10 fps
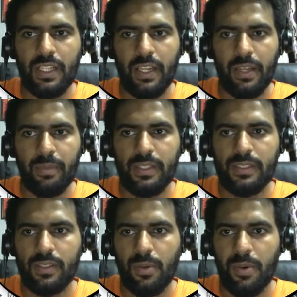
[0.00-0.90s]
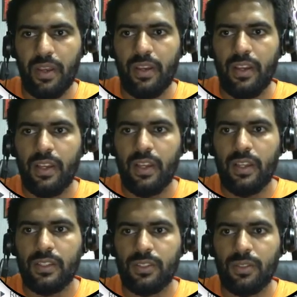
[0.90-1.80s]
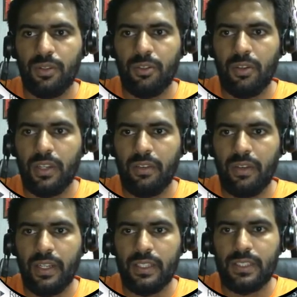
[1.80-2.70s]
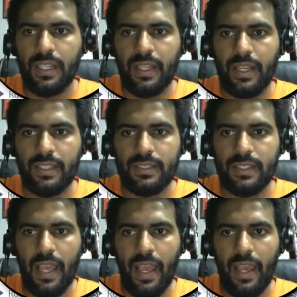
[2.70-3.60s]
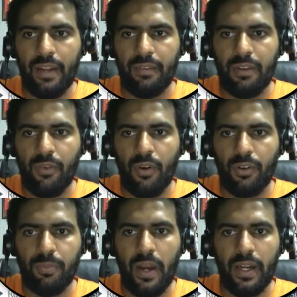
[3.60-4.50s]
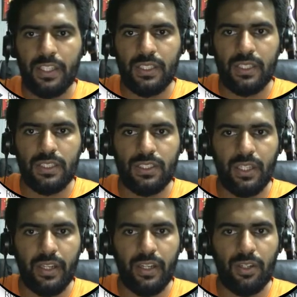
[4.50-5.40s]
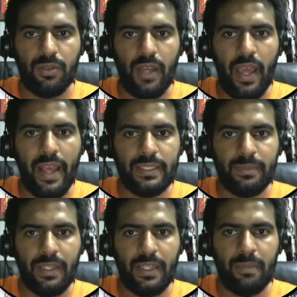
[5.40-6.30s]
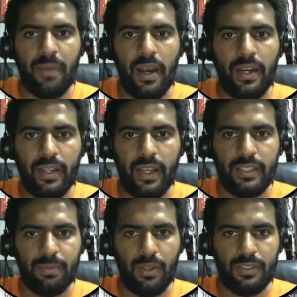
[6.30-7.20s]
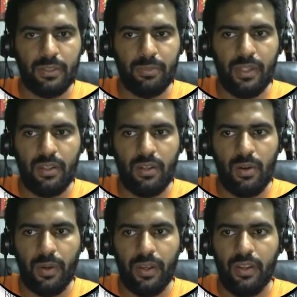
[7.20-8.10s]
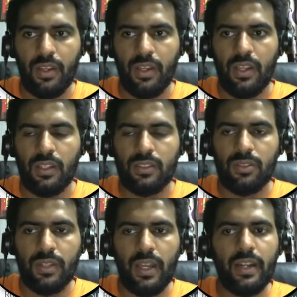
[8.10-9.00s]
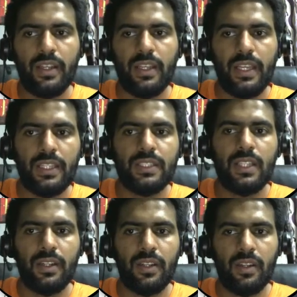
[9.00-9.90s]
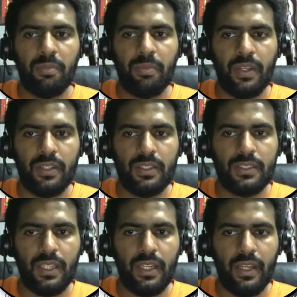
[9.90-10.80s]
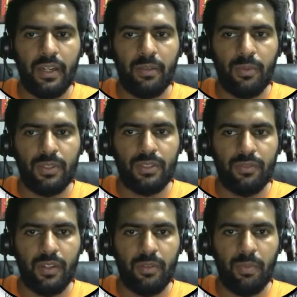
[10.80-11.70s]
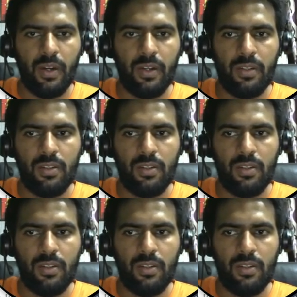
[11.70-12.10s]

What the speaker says: labels. Okay. So you are given a string S and we want to partition the string into as many part as possible. Okay. So that each letter appears in at most one part.